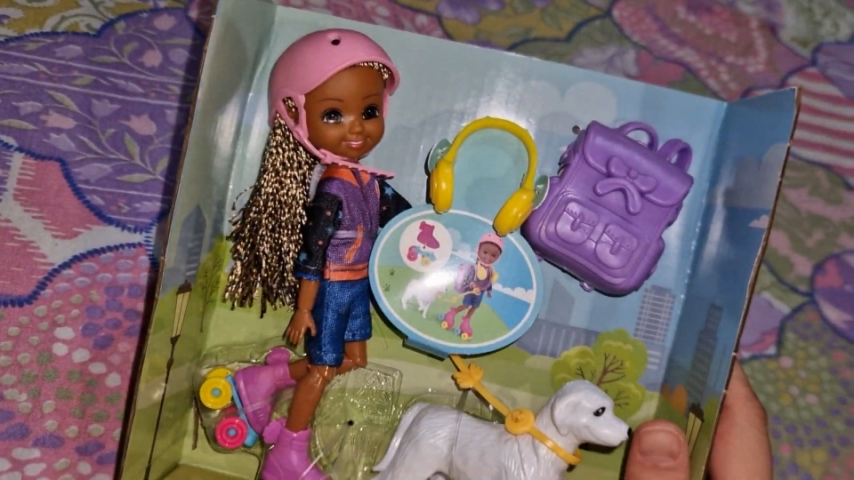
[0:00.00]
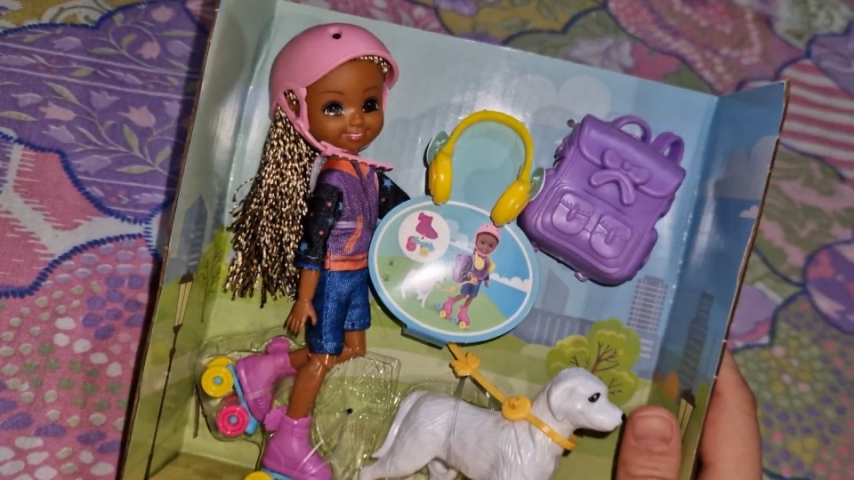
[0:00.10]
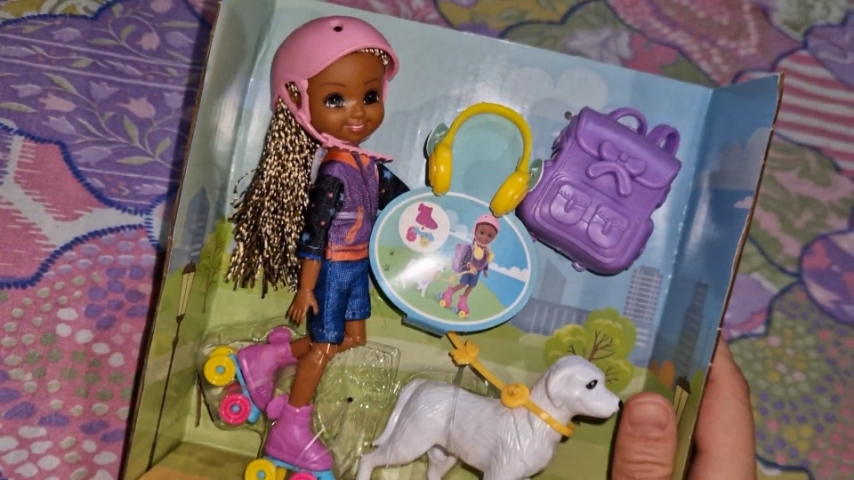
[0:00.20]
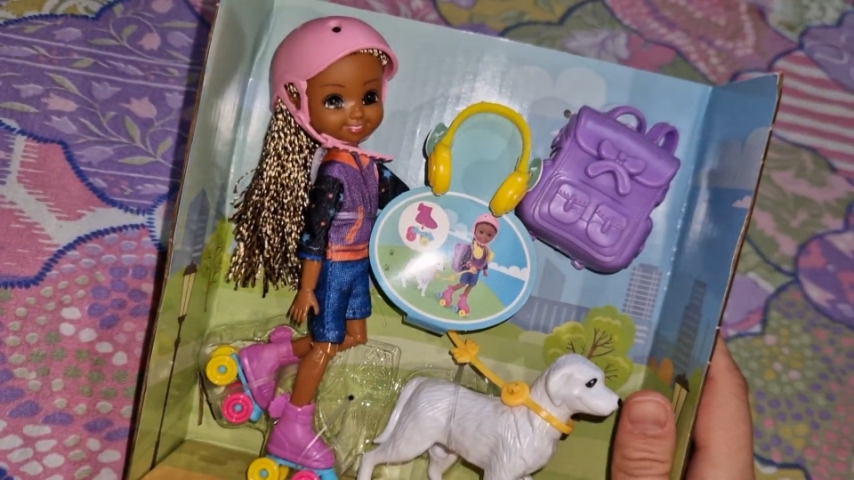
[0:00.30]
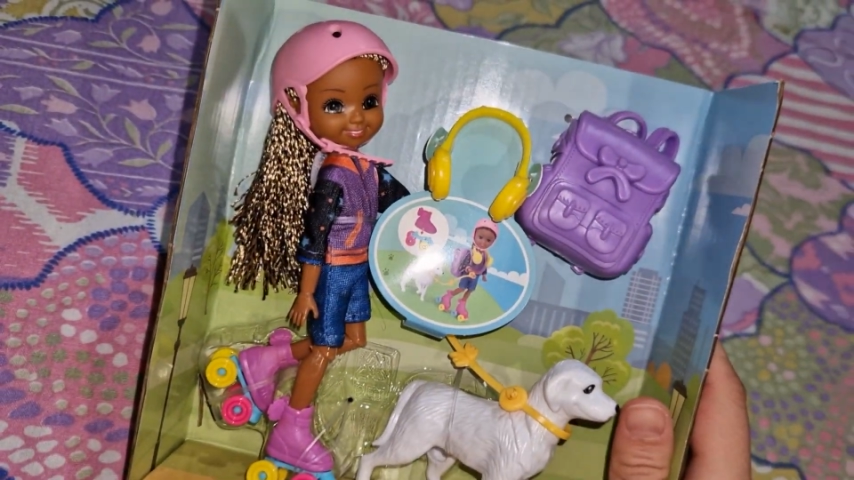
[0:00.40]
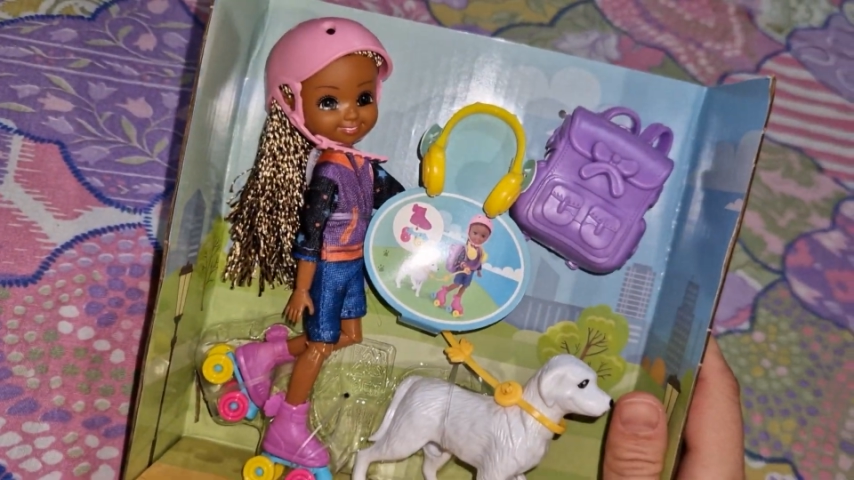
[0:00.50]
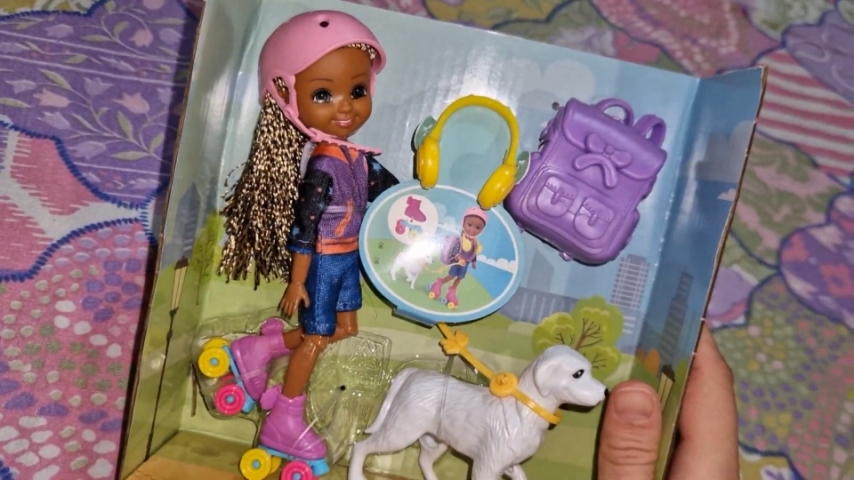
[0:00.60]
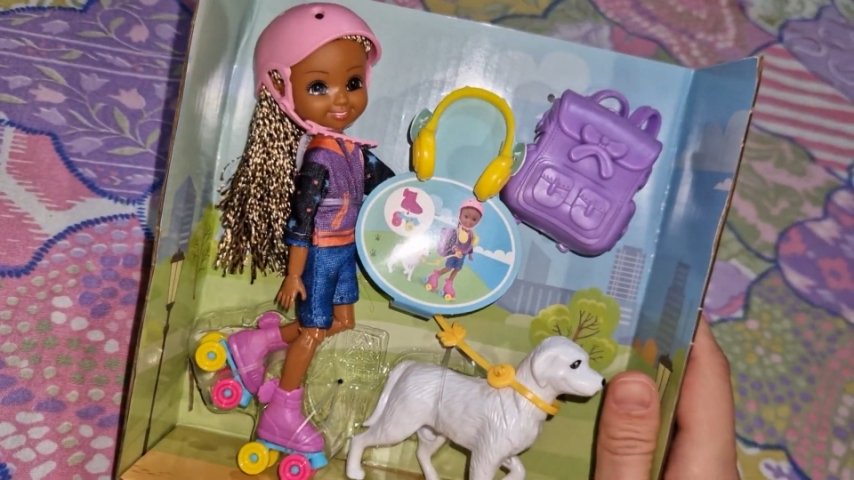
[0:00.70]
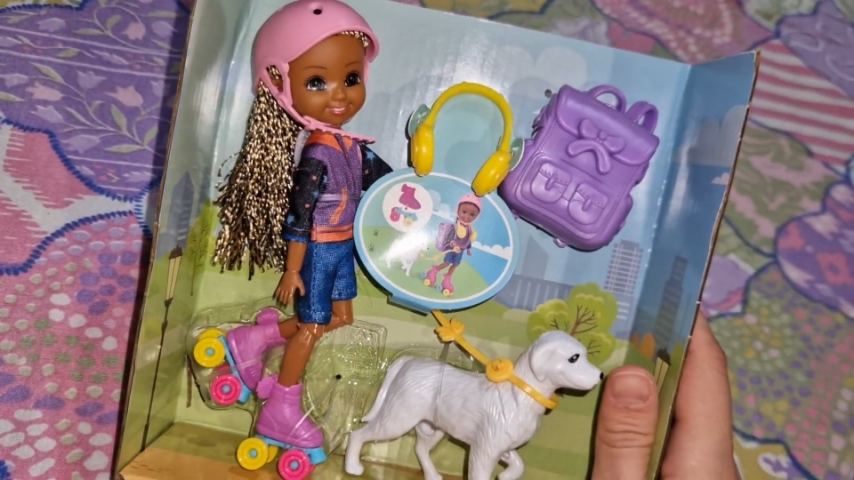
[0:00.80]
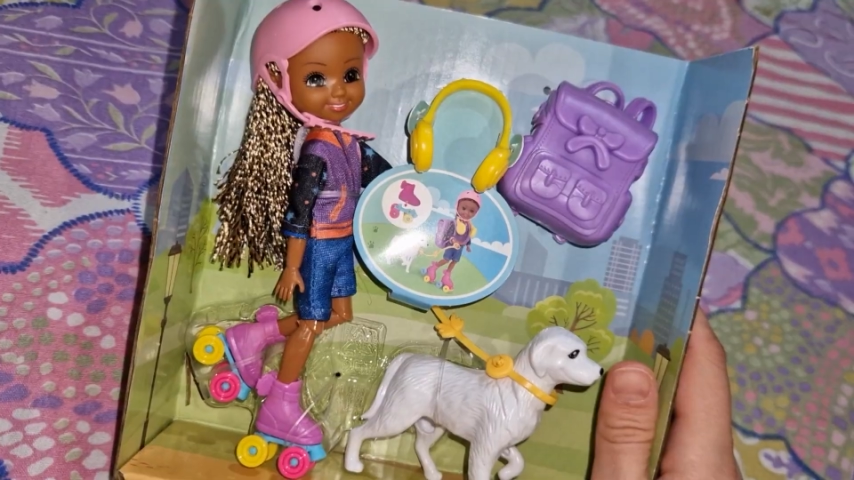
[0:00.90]
I did
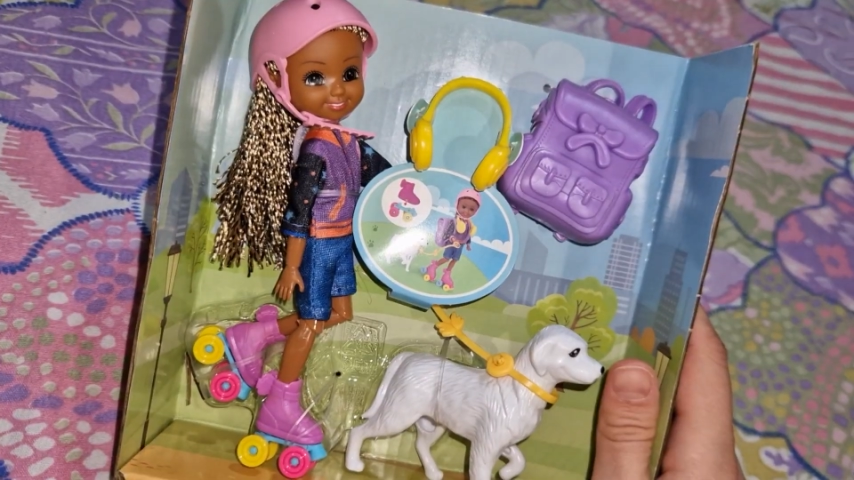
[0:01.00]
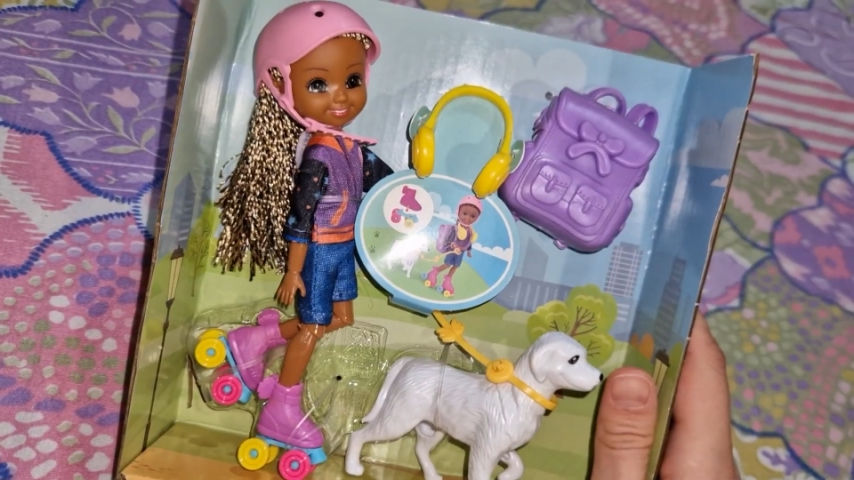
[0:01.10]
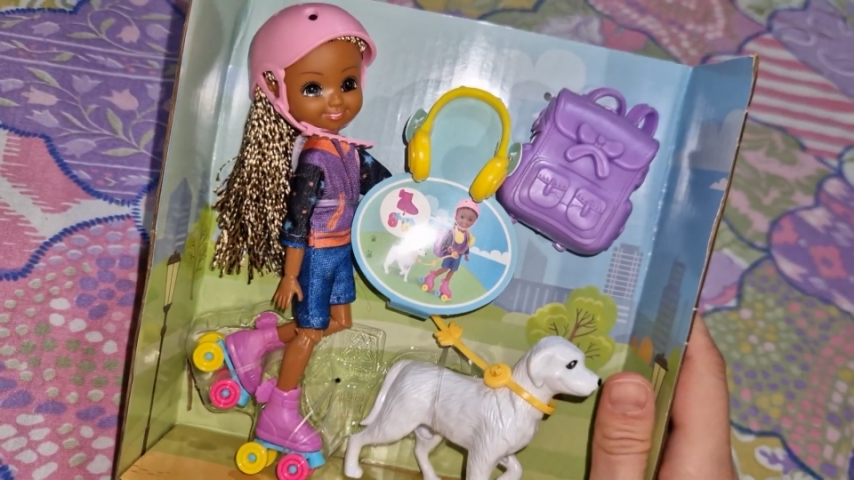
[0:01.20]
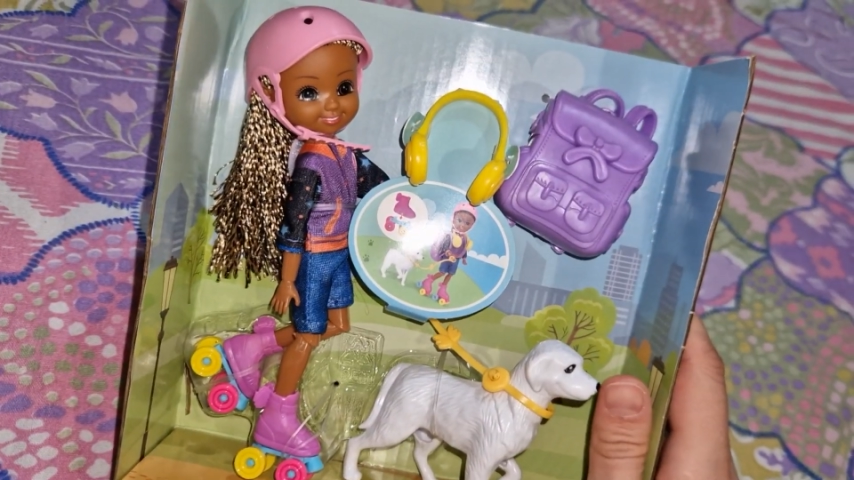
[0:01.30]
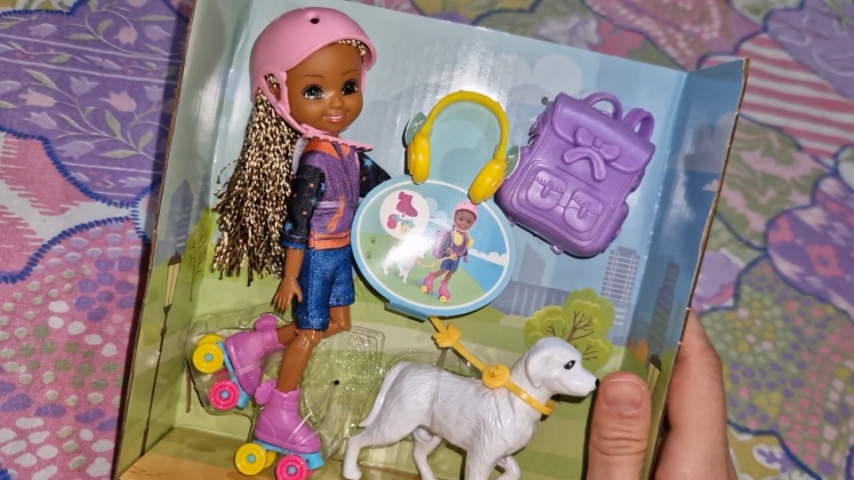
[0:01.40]
open.